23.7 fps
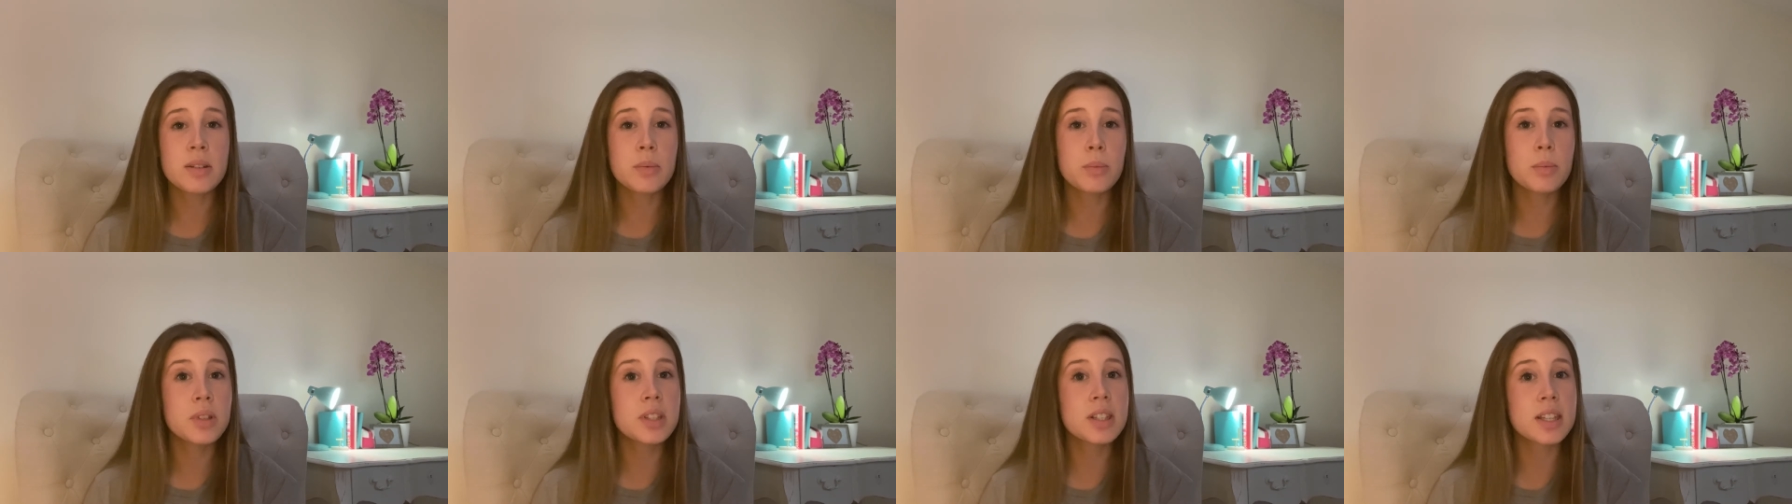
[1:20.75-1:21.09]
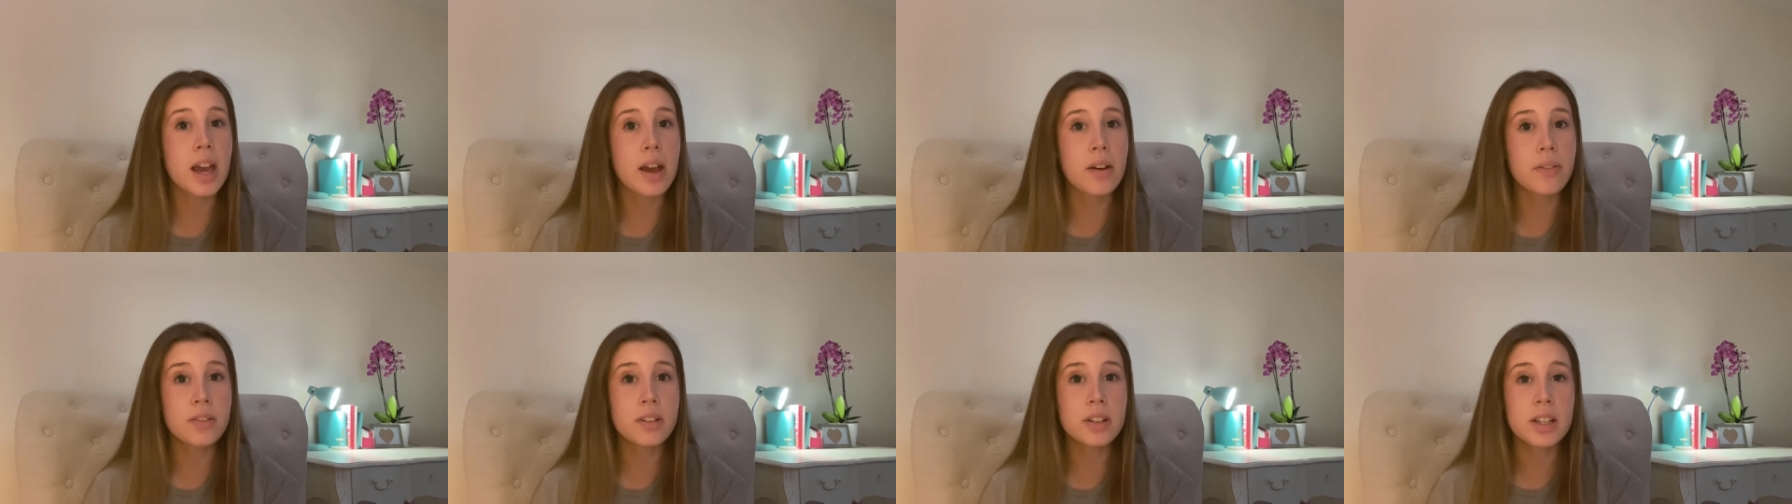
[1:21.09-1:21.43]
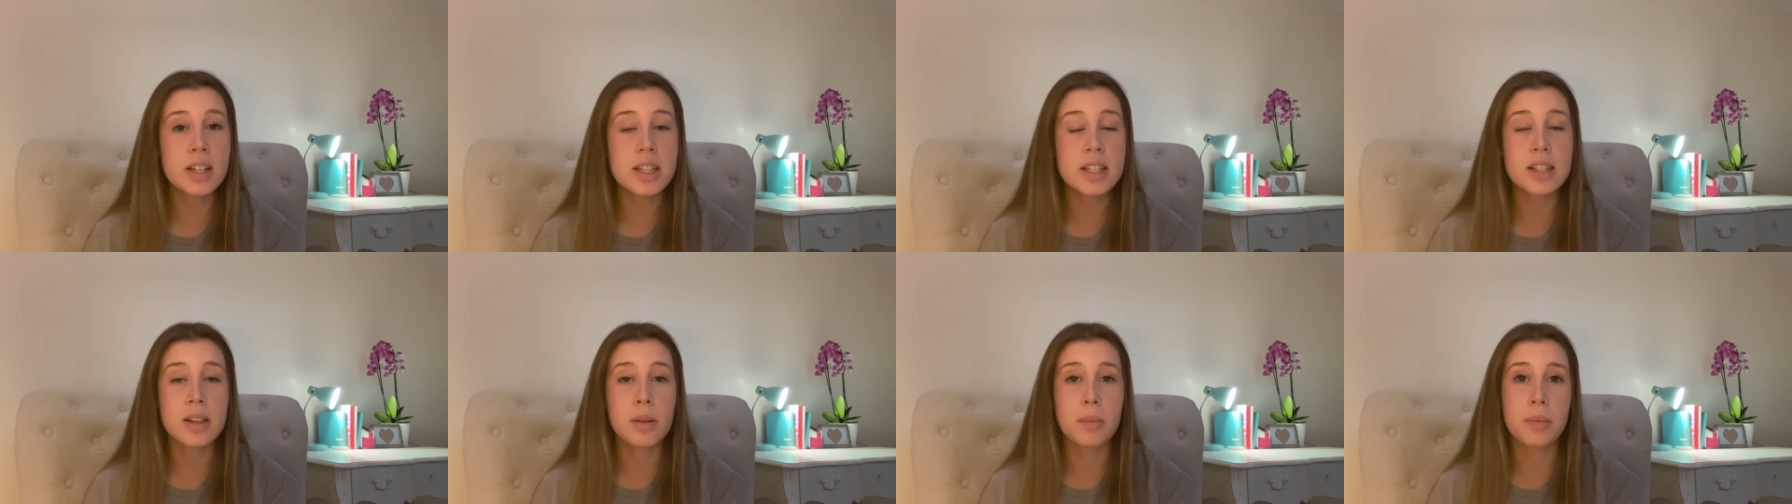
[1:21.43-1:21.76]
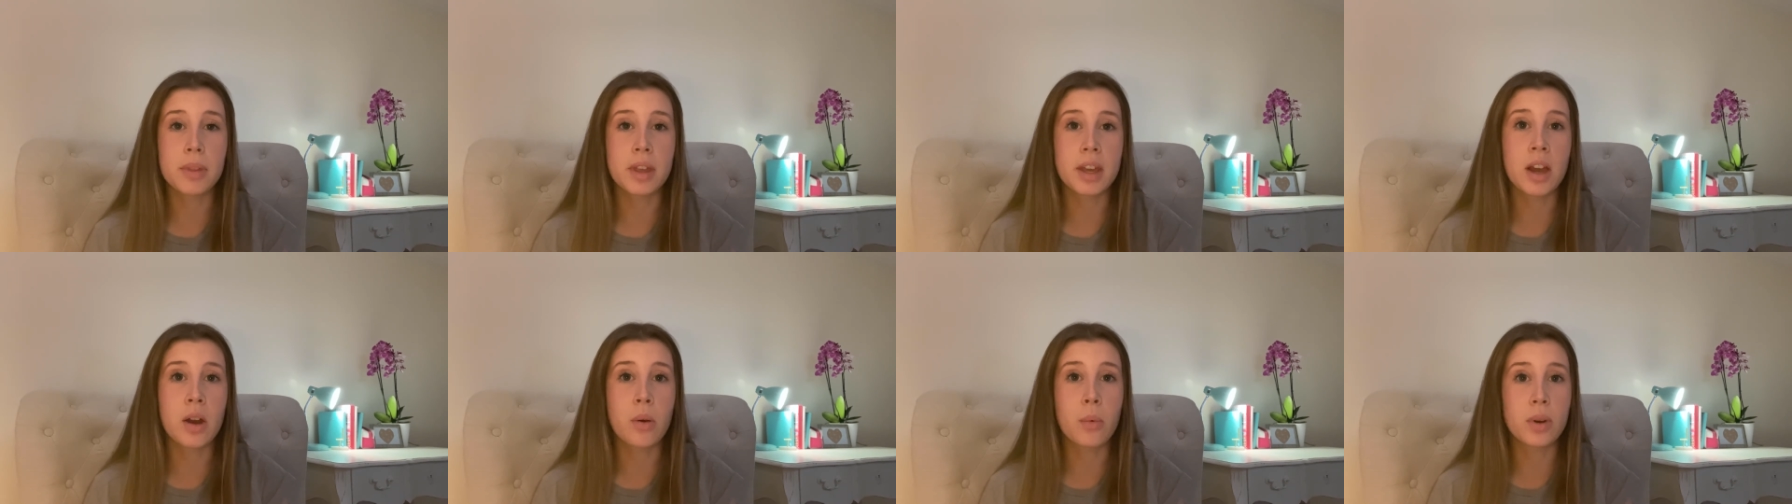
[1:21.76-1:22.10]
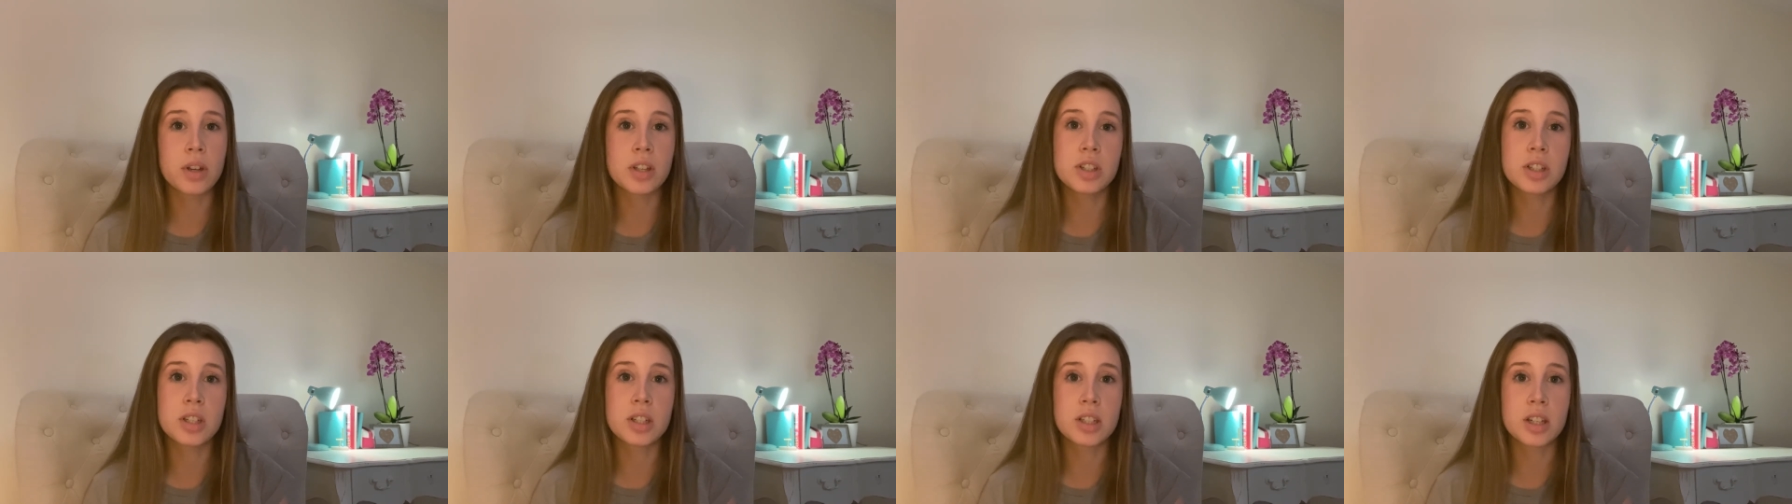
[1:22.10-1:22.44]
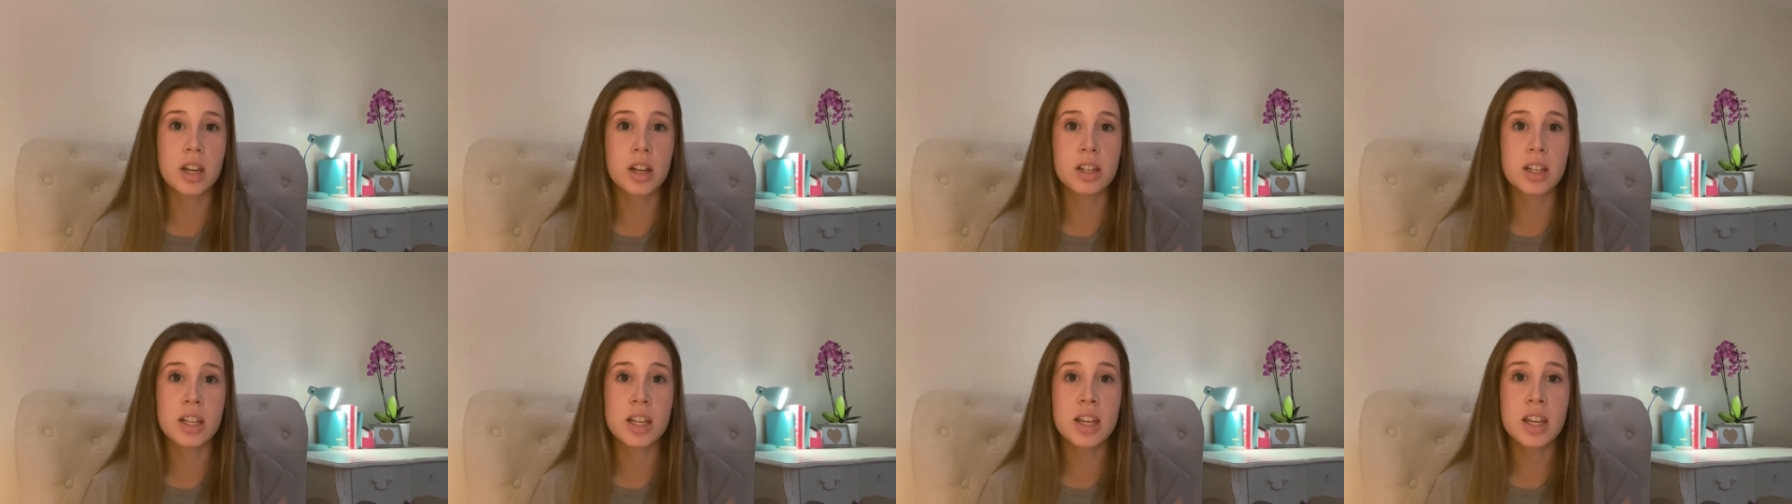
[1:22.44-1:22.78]
was definitely something I wished to
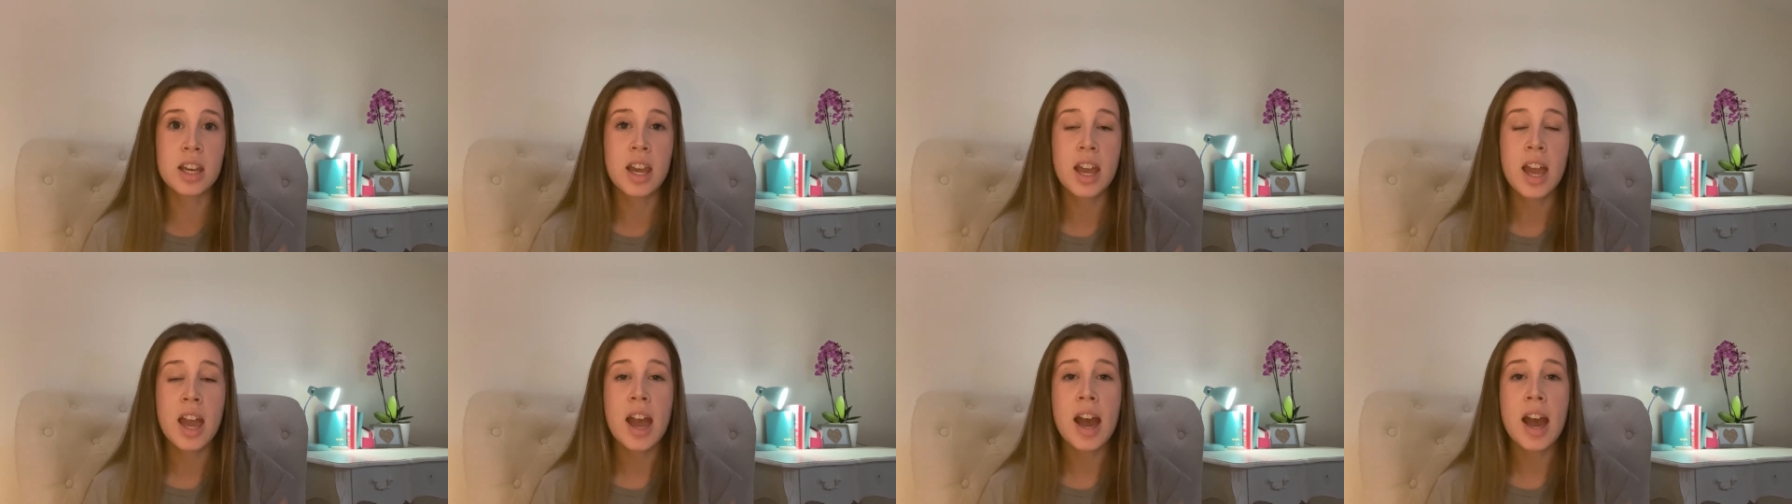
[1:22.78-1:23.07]
study,